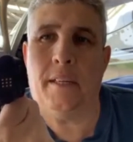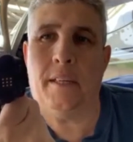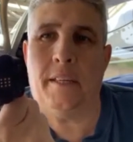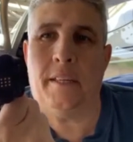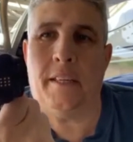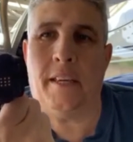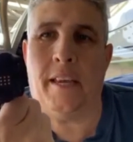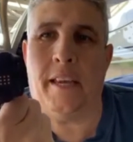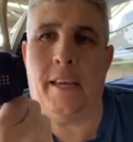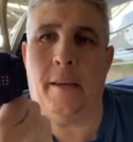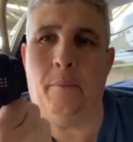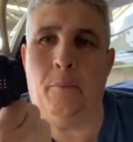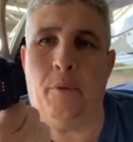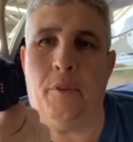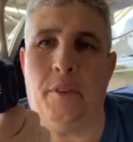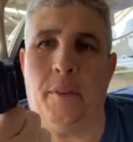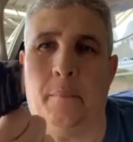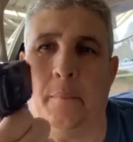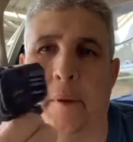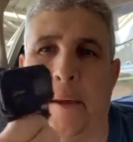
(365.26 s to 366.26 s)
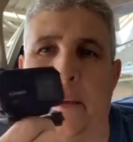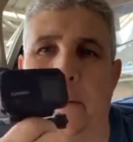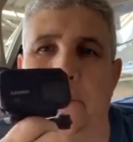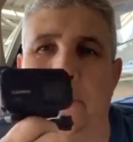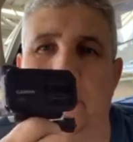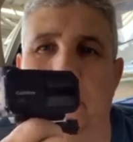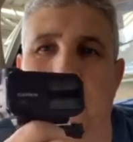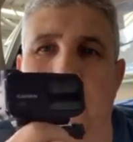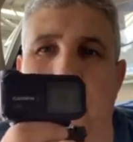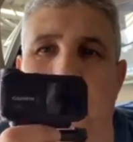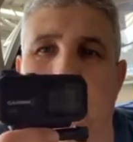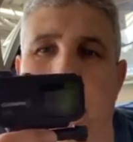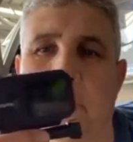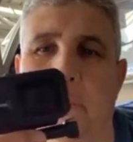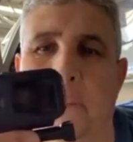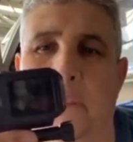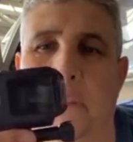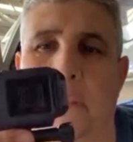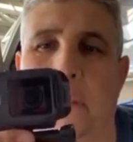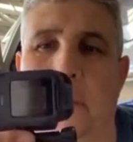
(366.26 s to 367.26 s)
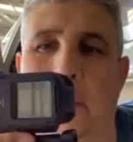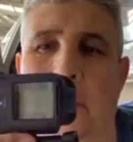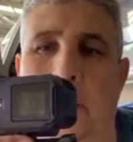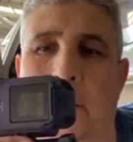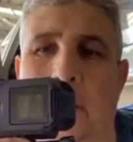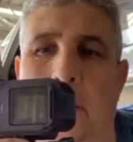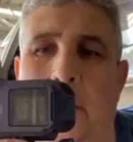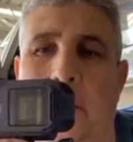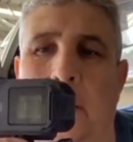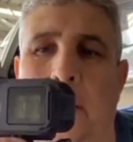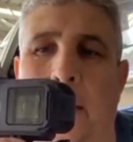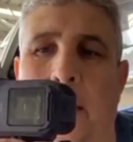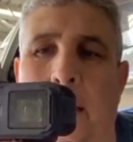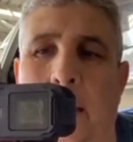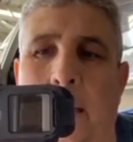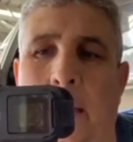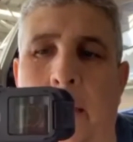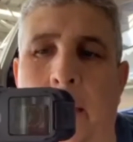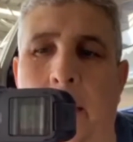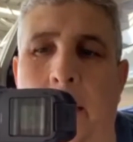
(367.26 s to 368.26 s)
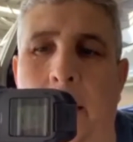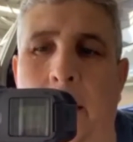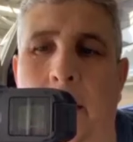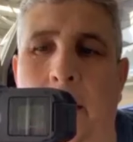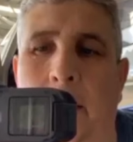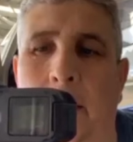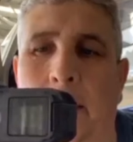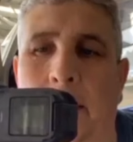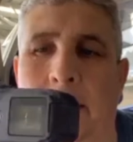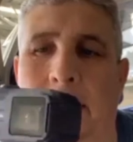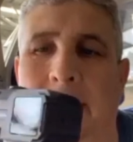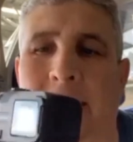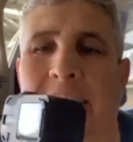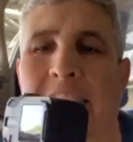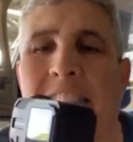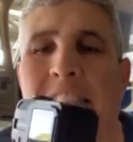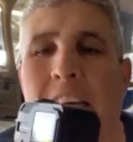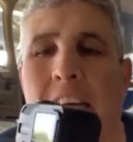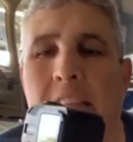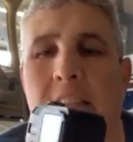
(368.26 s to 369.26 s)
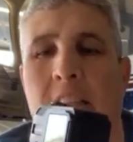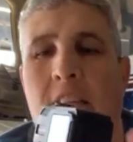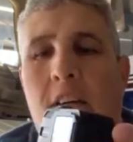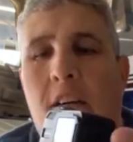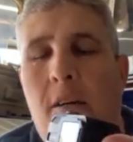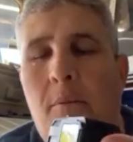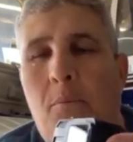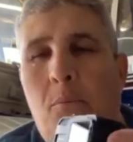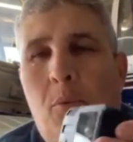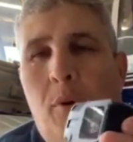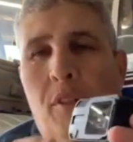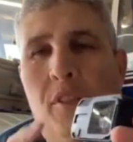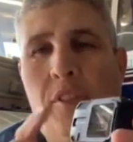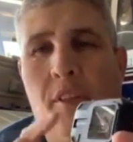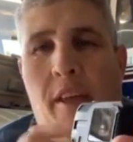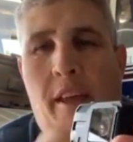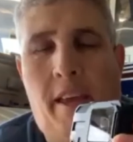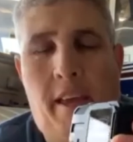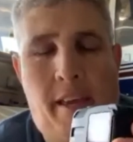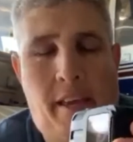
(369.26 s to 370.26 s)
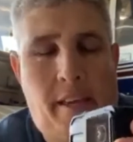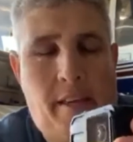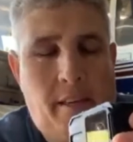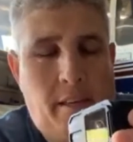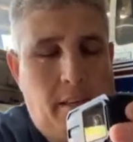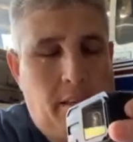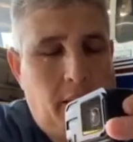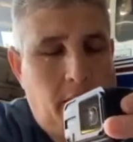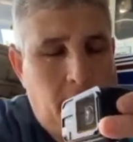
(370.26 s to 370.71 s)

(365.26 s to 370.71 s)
It came with the mounts, and it did not come with a